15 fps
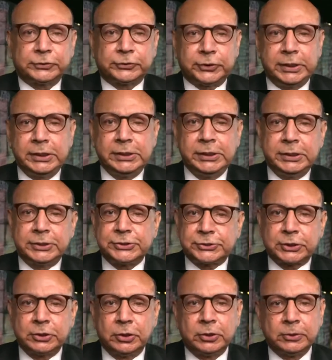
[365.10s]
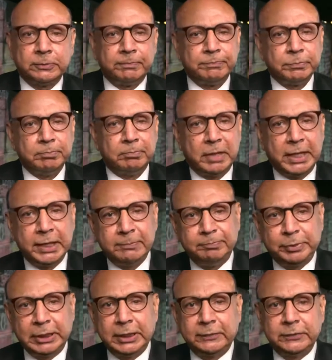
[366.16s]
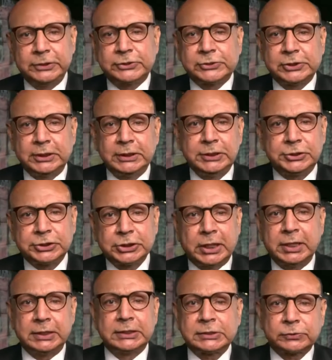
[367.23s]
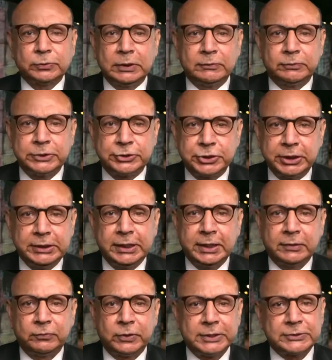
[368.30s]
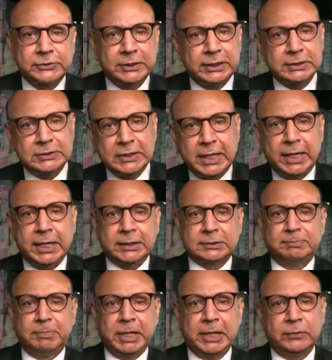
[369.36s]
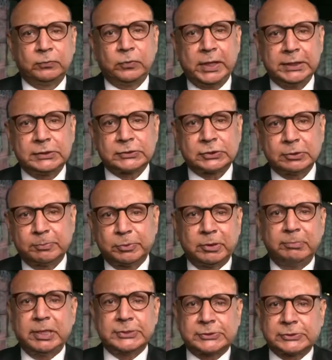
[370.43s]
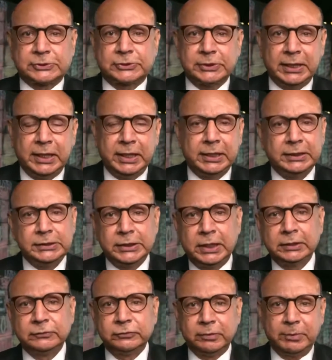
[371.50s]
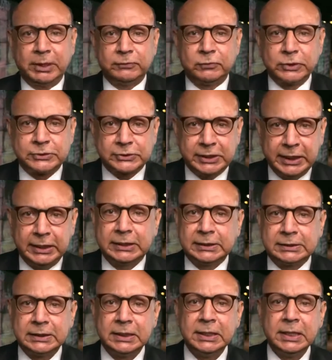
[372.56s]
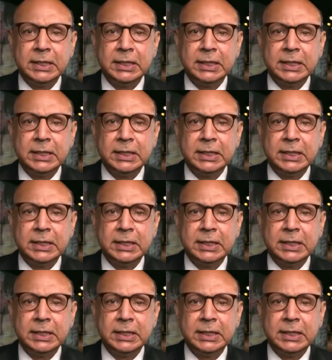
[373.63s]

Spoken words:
3 years ago, my beloved city, Charlottesville, Virginia, was attacked by white supremacists and a young woman was killed.